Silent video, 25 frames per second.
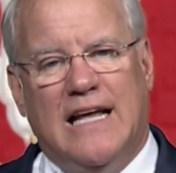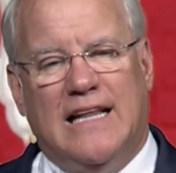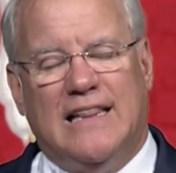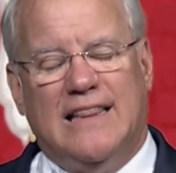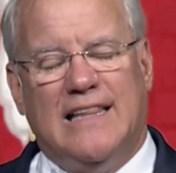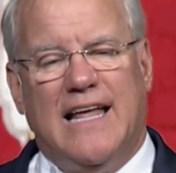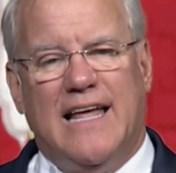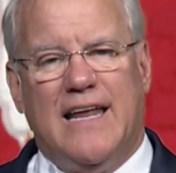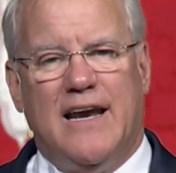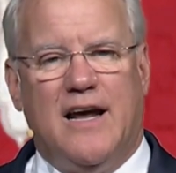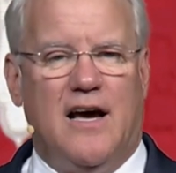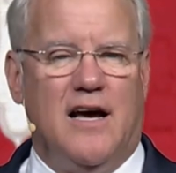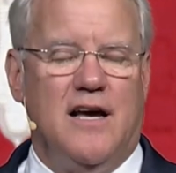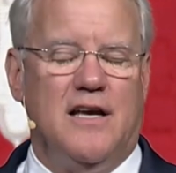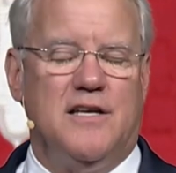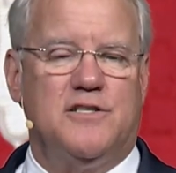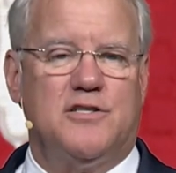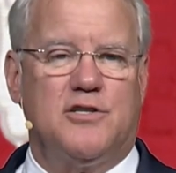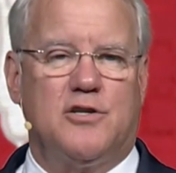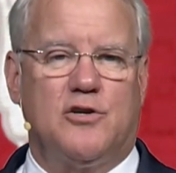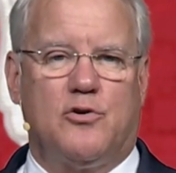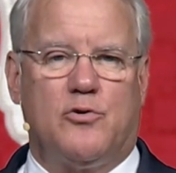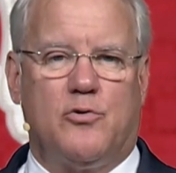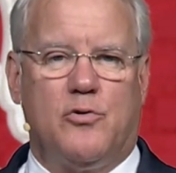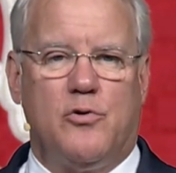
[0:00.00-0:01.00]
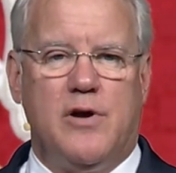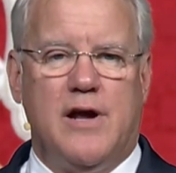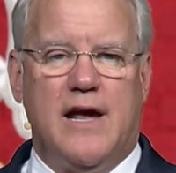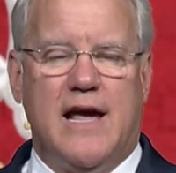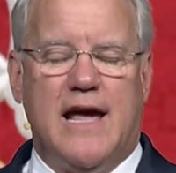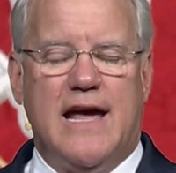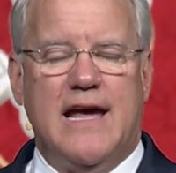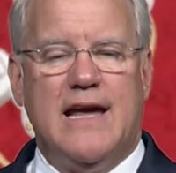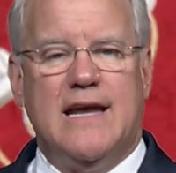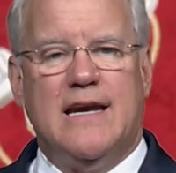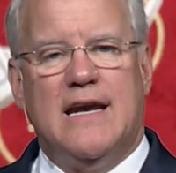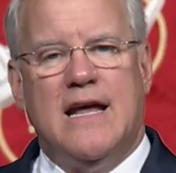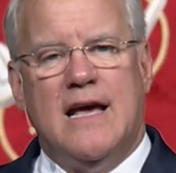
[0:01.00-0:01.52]
let us
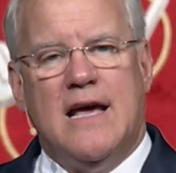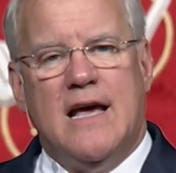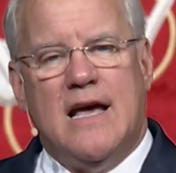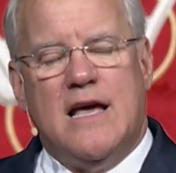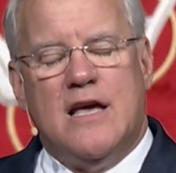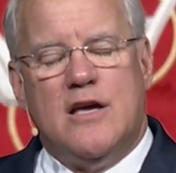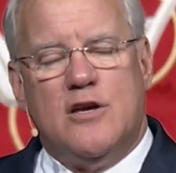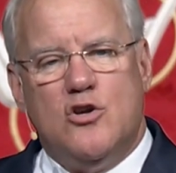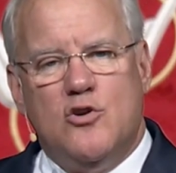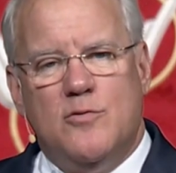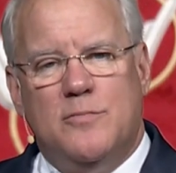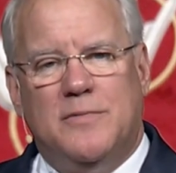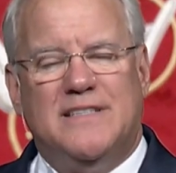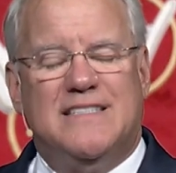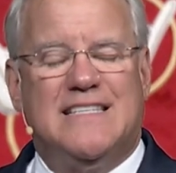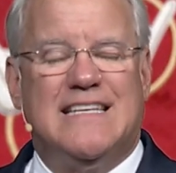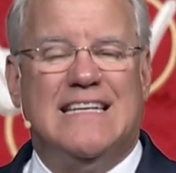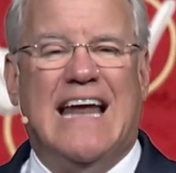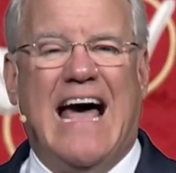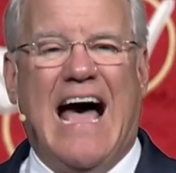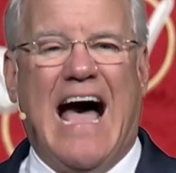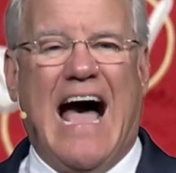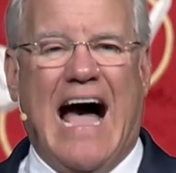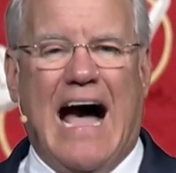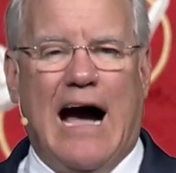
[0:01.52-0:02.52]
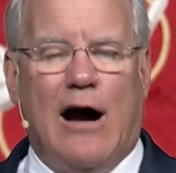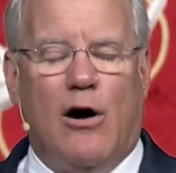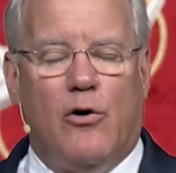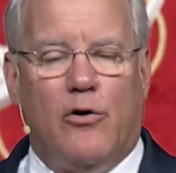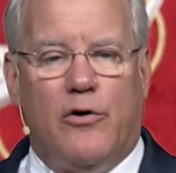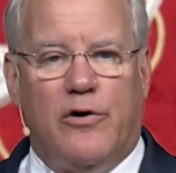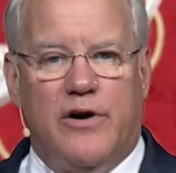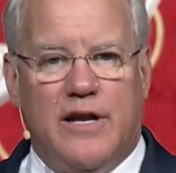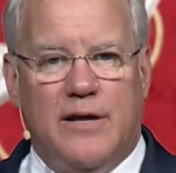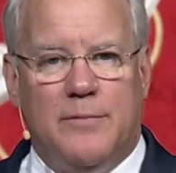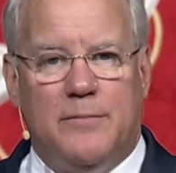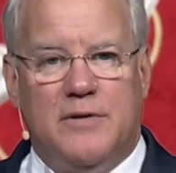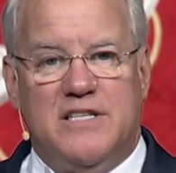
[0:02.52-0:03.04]
create humans in
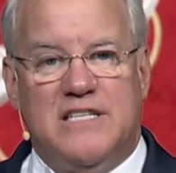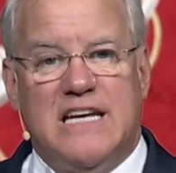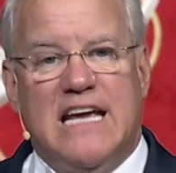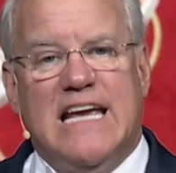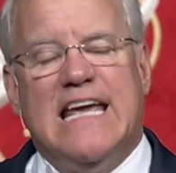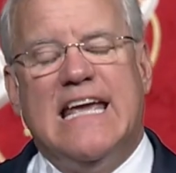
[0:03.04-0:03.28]
our image,